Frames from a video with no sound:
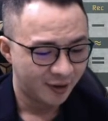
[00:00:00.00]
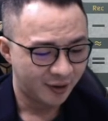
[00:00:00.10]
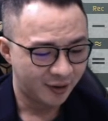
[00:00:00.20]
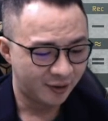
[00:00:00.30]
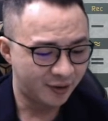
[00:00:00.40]

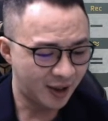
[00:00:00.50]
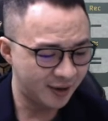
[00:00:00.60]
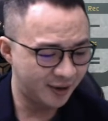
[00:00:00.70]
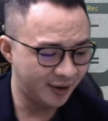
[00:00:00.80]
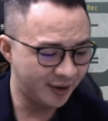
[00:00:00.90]

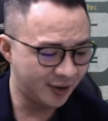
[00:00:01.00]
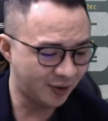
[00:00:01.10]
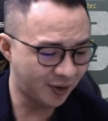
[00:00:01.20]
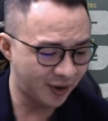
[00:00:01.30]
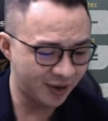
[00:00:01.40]
Alright, this
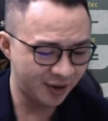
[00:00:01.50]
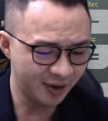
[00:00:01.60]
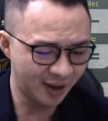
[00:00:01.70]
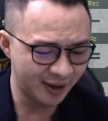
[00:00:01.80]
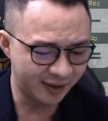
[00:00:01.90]
question
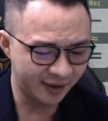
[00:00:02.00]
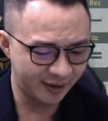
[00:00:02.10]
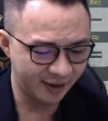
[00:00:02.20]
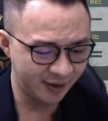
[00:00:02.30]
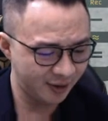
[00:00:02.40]
I
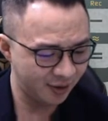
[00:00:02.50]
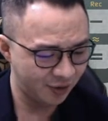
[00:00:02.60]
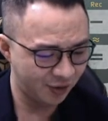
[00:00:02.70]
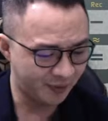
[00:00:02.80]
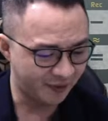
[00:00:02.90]
think
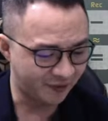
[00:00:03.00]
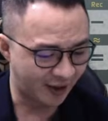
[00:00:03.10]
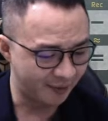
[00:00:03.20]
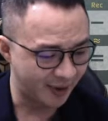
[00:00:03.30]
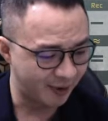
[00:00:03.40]
should be
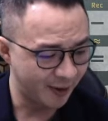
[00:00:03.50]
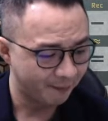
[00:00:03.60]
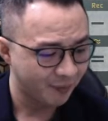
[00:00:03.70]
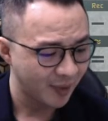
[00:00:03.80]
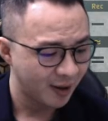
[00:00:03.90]
fine, maybe.
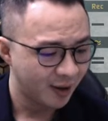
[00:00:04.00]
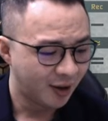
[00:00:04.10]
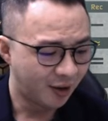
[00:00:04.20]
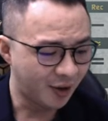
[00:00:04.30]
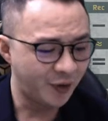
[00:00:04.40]

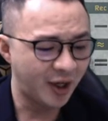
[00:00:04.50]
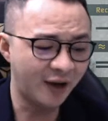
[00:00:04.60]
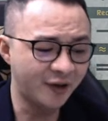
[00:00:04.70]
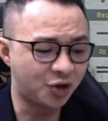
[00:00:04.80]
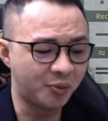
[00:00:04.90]
Okay, we
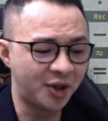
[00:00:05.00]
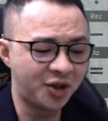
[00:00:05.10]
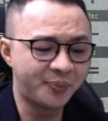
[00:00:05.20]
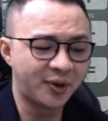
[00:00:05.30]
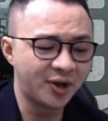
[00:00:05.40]
have a
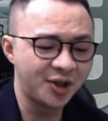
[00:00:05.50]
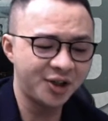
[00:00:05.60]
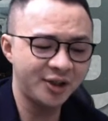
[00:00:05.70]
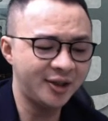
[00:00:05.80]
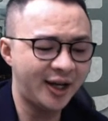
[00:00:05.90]
geometric
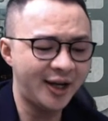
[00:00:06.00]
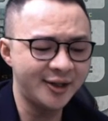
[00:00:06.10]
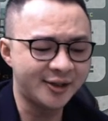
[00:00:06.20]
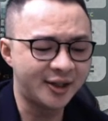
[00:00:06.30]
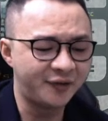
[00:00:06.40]
progression. A
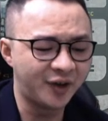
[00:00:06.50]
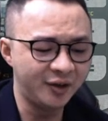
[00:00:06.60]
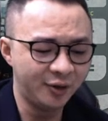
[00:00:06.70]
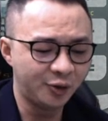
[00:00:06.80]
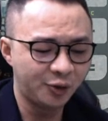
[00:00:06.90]
is given
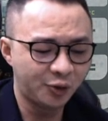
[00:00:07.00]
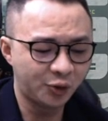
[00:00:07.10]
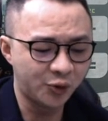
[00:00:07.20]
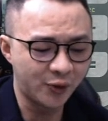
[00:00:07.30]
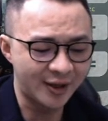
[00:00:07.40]

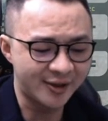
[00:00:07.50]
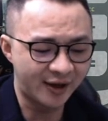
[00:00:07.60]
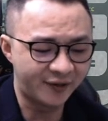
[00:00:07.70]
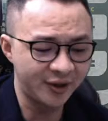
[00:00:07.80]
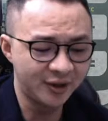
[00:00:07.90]

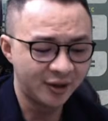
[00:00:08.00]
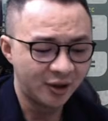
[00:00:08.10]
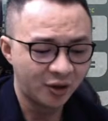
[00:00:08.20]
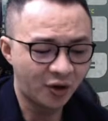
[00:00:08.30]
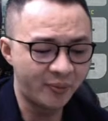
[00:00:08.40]
217.
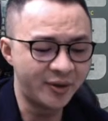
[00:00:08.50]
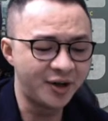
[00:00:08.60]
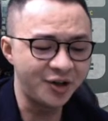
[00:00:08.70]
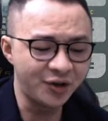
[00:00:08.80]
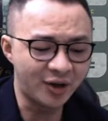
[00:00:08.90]
Common
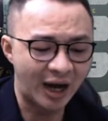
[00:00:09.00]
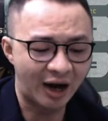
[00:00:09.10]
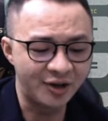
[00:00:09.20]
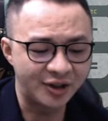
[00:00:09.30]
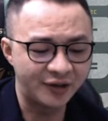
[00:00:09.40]
ratio
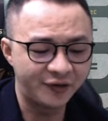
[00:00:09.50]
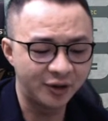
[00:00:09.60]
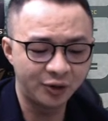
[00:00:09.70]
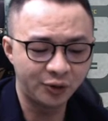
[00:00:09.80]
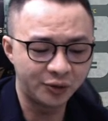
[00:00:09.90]
R is
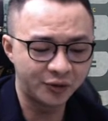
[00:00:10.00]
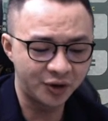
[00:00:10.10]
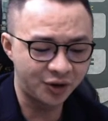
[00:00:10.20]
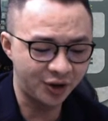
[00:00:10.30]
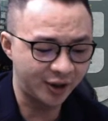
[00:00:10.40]
given 2 over
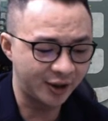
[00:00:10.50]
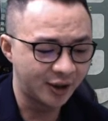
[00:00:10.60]
3.